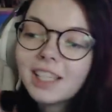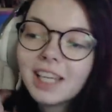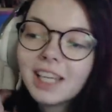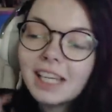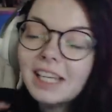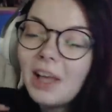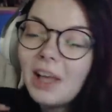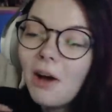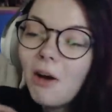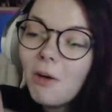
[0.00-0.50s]

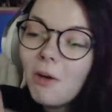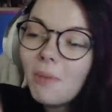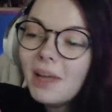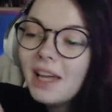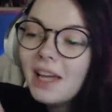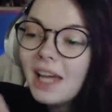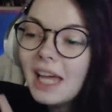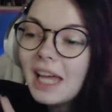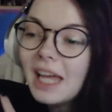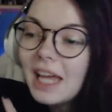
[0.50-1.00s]
Kenobi!
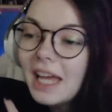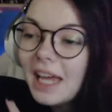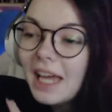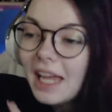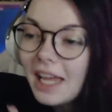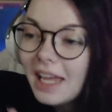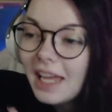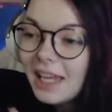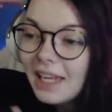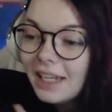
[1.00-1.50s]

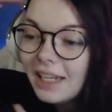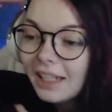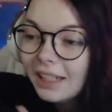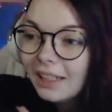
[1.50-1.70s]
No!